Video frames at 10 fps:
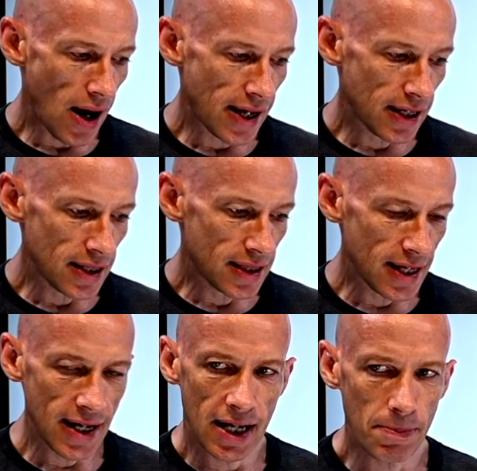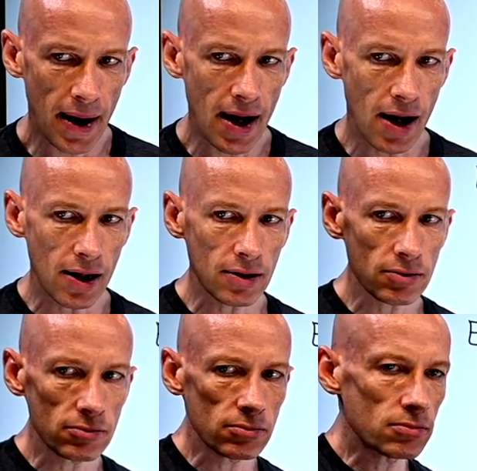I can think about
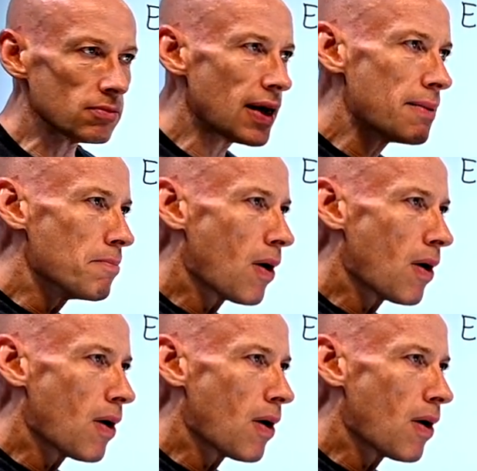it